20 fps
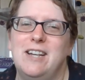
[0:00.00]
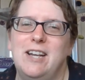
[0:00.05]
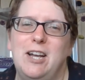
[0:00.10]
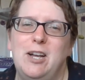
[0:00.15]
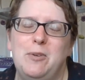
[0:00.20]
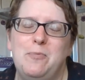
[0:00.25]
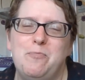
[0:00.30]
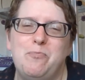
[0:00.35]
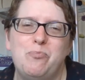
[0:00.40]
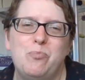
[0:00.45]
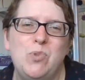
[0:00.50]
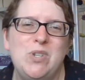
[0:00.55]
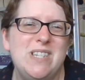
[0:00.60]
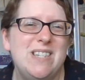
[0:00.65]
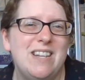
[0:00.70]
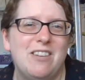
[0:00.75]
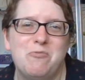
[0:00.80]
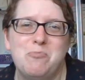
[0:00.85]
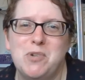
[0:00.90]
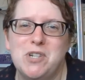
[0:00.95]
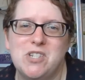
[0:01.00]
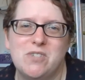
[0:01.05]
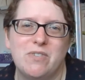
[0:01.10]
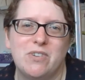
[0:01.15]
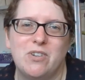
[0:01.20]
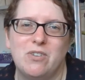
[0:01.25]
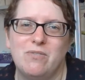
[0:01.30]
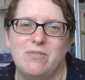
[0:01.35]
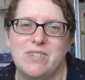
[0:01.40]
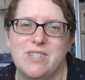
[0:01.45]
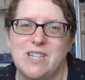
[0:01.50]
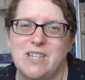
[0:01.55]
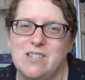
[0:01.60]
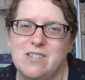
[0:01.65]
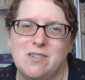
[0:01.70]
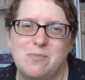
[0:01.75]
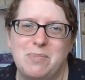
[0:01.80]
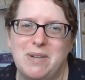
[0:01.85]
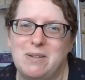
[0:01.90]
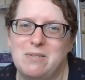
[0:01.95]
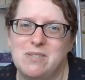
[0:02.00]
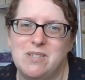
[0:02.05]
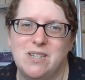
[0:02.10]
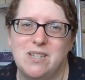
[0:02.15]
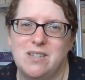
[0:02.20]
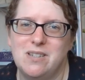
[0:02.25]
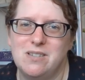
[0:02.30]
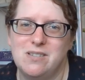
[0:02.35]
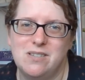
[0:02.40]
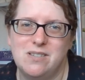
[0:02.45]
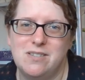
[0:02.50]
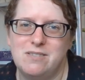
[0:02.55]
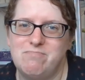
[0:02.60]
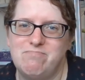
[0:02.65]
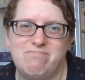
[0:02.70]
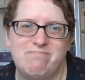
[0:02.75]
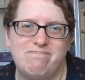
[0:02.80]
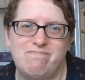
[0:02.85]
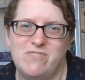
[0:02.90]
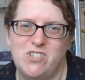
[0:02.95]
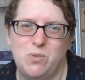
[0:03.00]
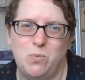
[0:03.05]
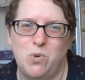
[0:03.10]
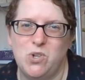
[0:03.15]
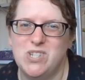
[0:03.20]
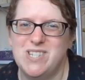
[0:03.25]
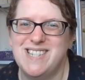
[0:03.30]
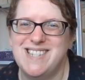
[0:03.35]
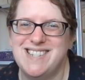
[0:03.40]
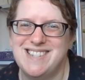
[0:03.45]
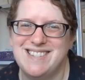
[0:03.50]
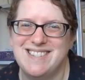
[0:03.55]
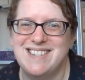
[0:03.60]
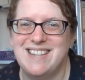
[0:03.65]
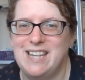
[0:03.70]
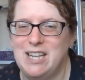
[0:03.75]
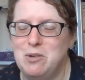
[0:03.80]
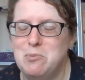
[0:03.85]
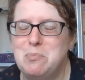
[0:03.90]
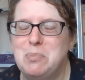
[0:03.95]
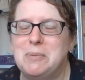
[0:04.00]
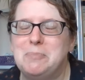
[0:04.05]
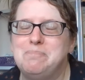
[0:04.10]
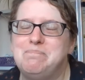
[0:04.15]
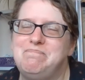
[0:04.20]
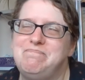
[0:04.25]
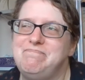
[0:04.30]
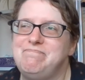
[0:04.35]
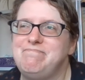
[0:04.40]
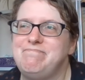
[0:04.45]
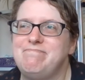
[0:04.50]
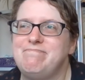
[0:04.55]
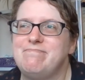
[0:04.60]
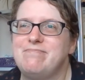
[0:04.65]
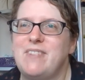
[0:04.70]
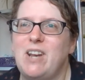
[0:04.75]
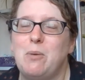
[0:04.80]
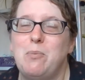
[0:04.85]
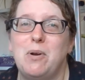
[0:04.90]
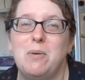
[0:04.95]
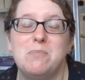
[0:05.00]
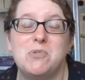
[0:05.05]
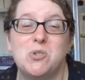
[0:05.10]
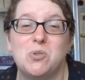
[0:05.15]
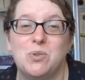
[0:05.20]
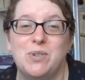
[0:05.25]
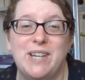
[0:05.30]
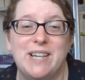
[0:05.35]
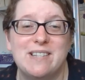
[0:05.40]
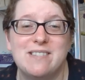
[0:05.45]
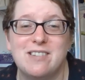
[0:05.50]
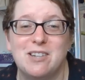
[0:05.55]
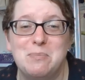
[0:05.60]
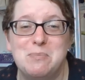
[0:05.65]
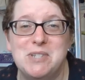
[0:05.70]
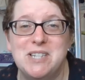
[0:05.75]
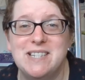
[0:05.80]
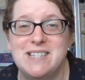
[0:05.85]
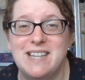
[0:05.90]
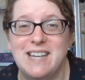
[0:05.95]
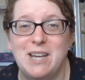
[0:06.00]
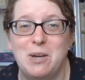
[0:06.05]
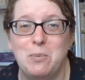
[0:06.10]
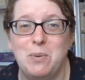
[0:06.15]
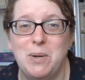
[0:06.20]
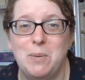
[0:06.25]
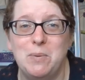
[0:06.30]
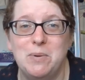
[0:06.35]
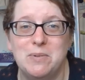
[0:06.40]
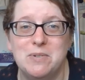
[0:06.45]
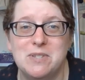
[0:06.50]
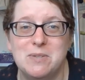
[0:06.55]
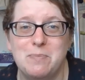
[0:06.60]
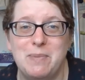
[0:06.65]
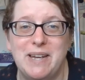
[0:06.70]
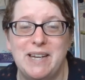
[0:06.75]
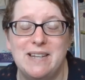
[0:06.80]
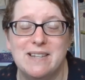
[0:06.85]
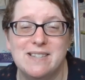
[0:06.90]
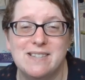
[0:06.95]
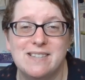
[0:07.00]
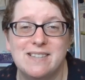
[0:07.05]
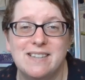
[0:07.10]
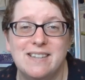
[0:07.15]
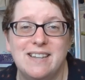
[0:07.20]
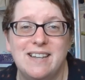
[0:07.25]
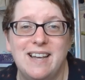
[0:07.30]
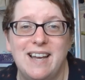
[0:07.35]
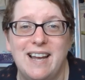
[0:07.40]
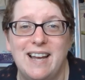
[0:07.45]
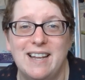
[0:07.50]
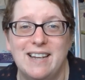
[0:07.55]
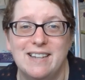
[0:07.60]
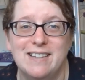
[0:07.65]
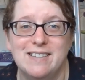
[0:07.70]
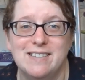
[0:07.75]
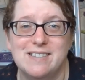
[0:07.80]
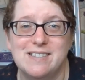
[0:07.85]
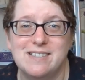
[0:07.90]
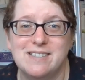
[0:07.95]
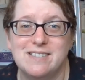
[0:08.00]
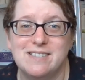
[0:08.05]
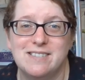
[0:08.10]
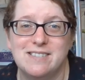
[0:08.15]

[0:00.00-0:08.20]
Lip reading: We didn't have much of a conversation about it because she wanted to sleep. But I'm sure next time she's here we will debate and